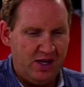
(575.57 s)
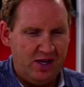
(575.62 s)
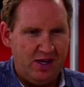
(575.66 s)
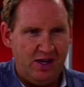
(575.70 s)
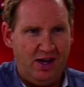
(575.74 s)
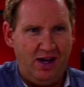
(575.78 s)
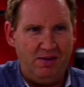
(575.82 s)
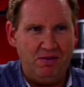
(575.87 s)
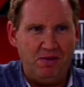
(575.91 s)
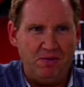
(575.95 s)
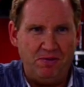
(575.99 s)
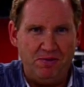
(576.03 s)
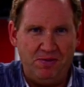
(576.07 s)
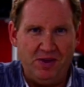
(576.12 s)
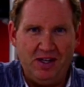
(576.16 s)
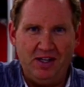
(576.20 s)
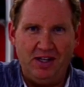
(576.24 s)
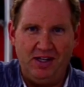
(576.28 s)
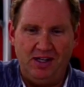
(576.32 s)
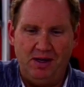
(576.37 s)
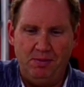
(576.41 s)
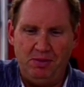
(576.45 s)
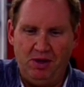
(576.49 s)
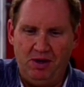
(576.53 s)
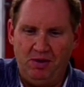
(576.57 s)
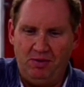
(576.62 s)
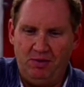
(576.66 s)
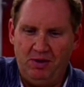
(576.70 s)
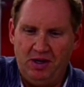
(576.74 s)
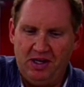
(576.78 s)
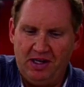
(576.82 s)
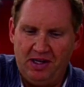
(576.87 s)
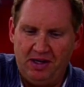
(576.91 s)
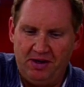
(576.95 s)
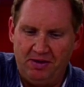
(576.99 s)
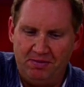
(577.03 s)
I have a feeling I'm going to
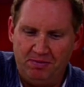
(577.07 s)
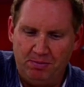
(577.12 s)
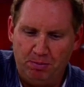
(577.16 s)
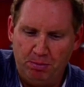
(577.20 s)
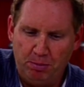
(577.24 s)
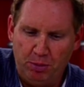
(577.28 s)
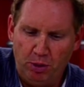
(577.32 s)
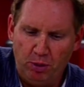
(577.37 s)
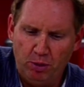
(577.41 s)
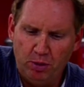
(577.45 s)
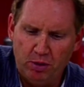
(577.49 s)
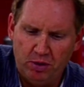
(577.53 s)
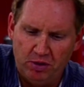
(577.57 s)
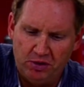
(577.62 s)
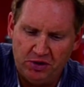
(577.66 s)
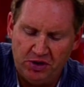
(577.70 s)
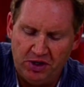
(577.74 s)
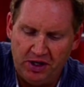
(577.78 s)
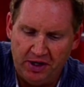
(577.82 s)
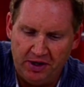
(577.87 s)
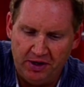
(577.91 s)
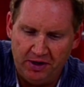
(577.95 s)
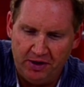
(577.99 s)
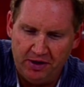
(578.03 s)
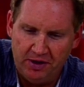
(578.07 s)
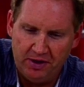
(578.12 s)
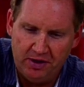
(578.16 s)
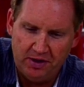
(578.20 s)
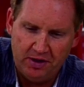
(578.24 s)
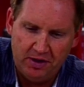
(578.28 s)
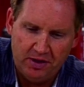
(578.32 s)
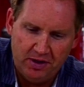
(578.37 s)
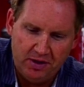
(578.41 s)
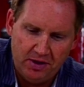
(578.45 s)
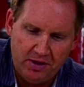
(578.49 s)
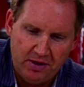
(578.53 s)
run out of bowls here.
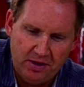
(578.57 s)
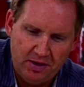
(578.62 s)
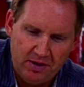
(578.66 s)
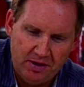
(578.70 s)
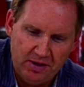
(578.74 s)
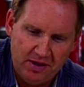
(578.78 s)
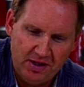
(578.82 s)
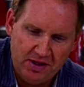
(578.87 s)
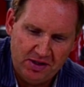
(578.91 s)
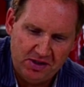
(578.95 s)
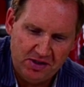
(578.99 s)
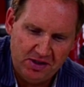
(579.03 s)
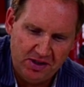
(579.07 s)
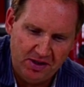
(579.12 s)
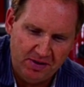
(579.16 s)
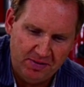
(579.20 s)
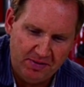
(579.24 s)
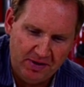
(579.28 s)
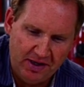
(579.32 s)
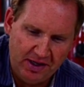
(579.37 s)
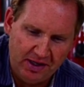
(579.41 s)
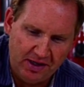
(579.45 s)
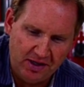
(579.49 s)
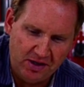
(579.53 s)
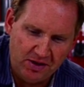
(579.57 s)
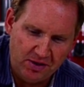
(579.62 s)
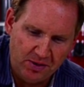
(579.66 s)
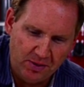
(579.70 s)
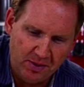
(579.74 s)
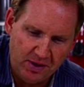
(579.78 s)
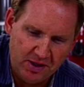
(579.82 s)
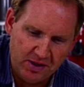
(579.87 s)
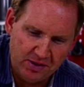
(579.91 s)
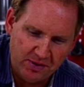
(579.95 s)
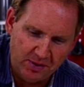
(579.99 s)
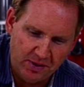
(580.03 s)
Let's see if I can do
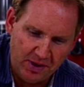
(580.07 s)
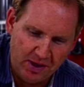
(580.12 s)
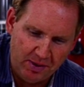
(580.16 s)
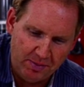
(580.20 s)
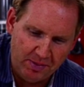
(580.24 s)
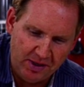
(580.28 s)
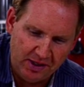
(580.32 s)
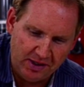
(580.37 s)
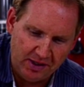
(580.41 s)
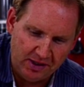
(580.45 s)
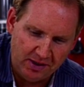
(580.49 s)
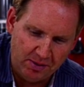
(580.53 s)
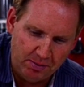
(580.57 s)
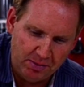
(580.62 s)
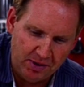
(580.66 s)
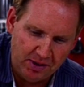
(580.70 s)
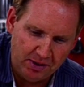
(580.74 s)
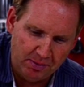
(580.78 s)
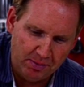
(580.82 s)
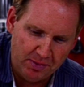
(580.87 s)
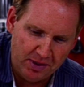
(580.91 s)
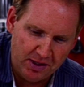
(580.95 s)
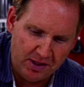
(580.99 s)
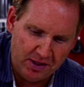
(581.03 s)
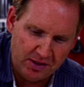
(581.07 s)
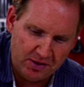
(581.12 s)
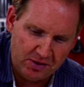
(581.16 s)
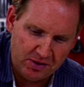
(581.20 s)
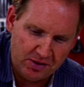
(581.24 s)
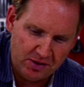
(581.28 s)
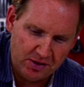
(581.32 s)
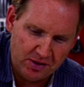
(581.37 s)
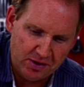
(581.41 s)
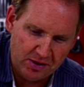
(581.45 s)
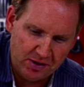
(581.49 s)
this without making a big mess.